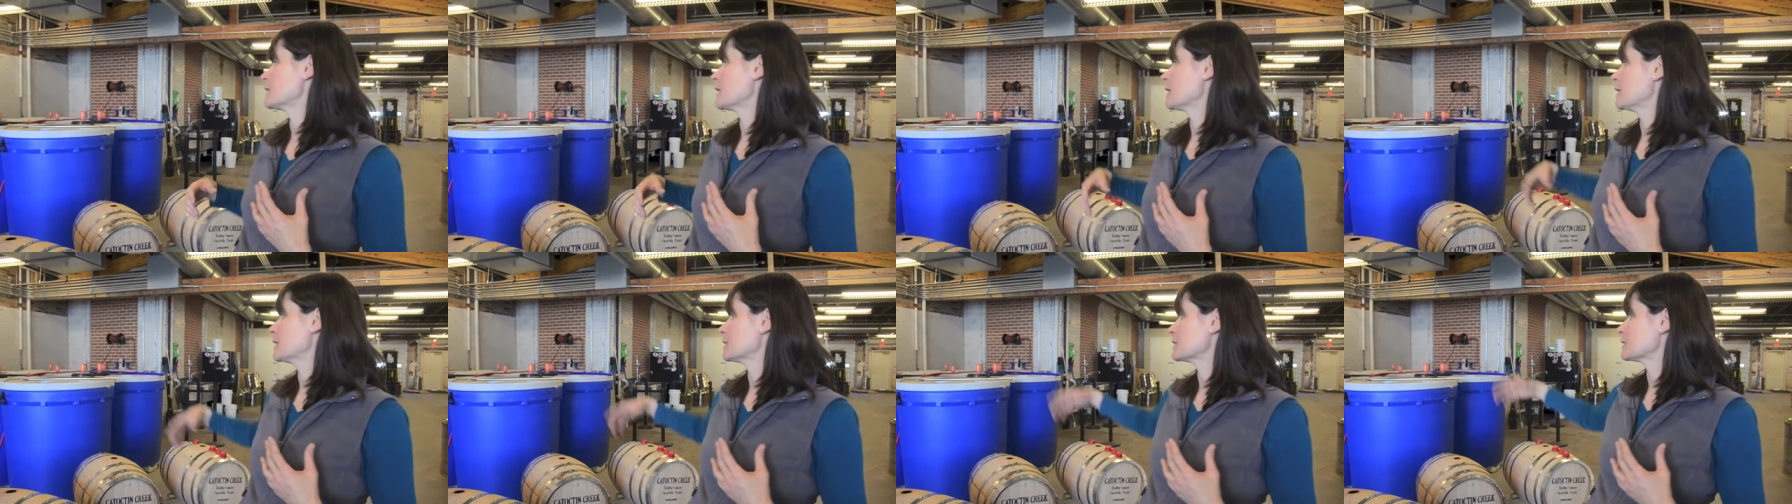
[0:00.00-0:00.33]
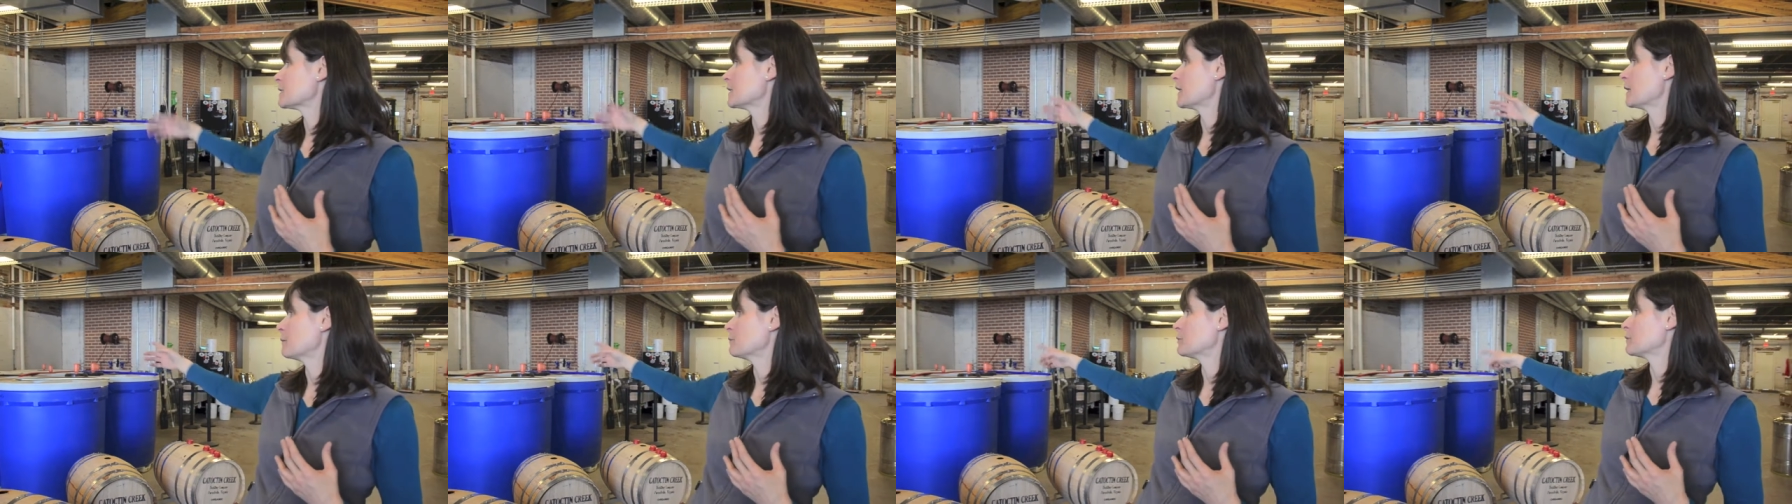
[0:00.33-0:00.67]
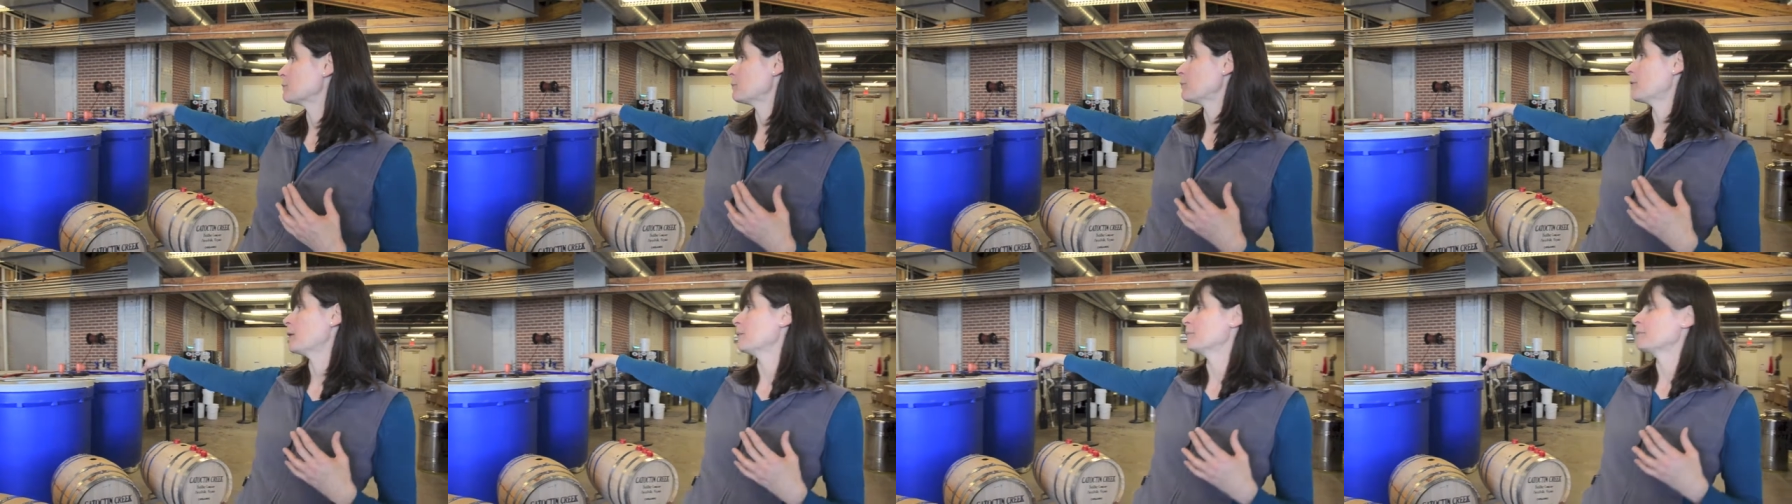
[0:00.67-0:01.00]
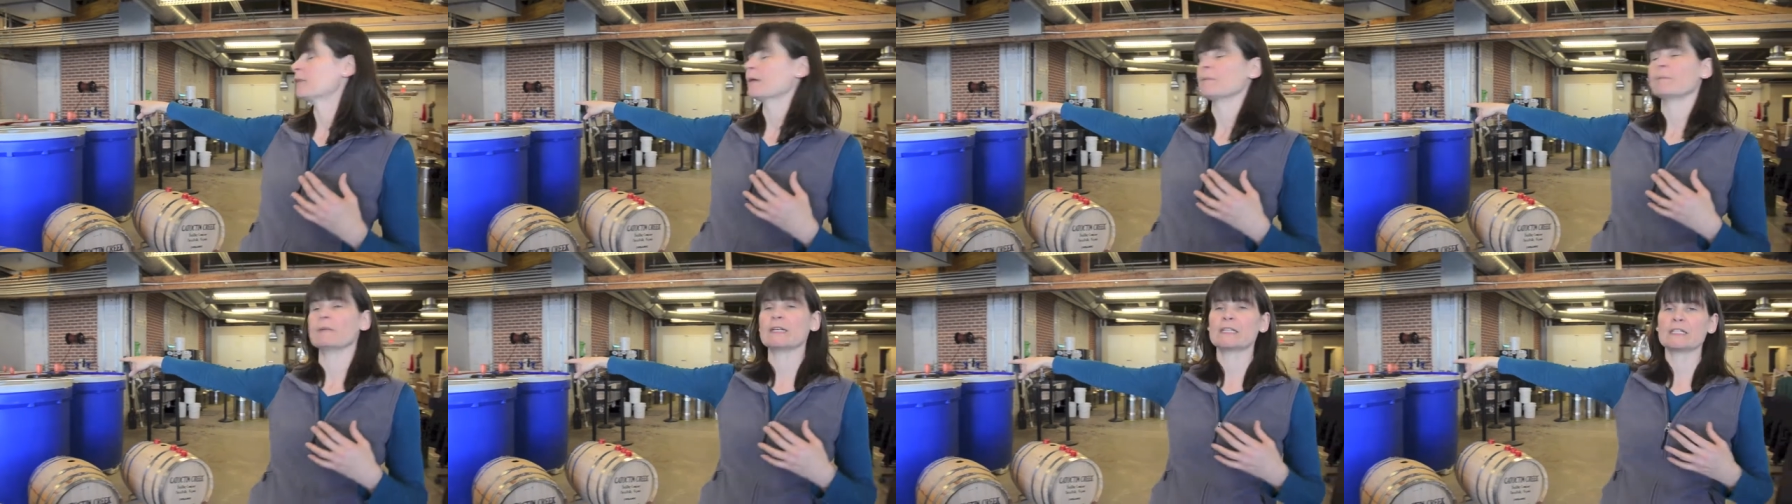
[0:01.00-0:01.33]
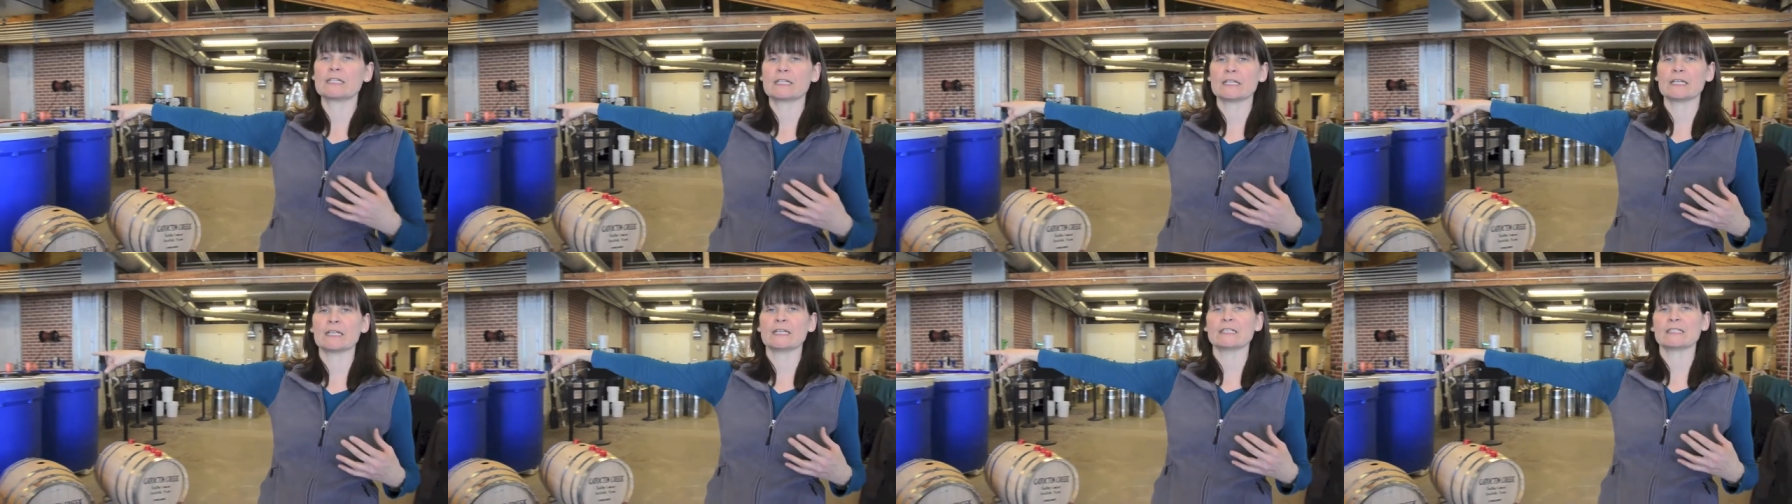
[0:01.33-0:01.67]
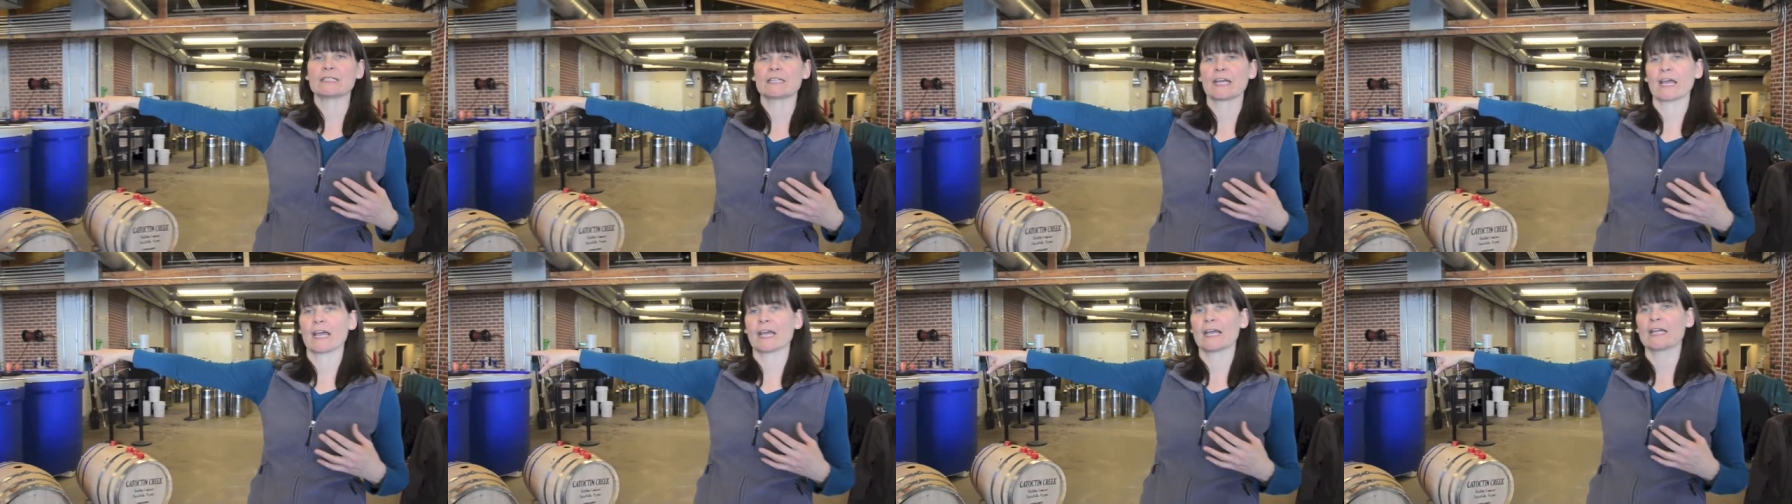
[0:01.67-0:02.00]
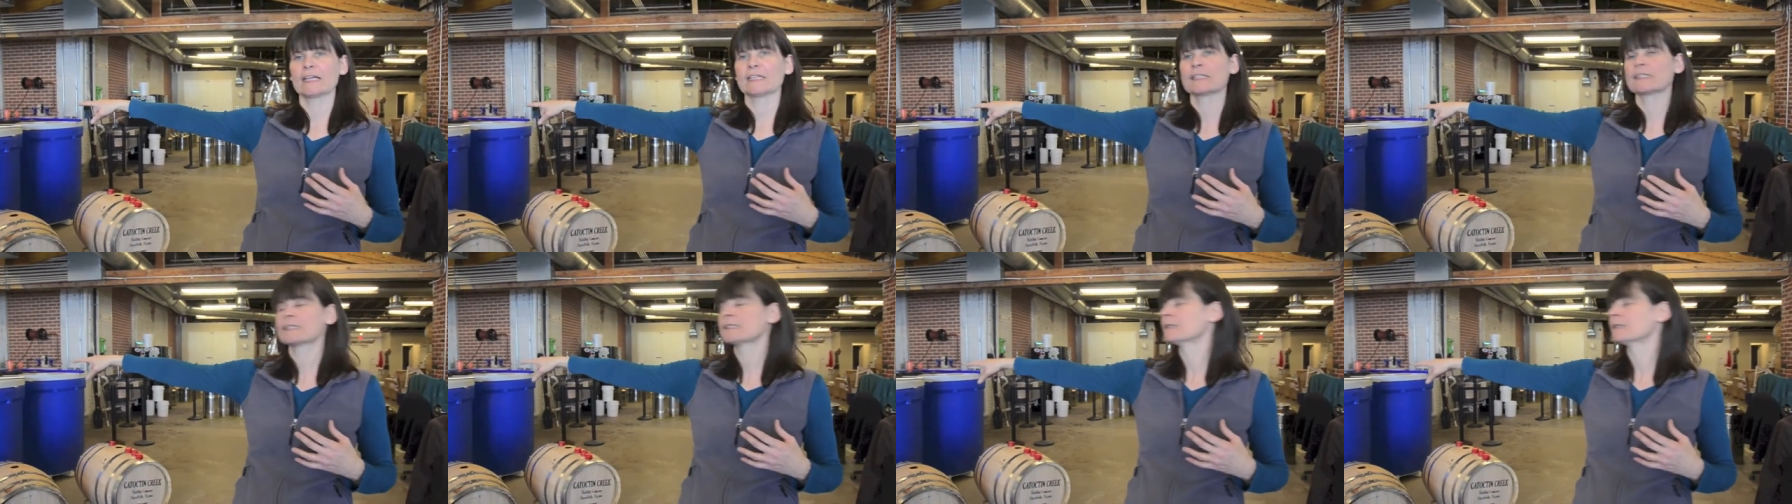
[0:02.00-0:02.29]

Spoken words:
then it's time to pump them into these tanks,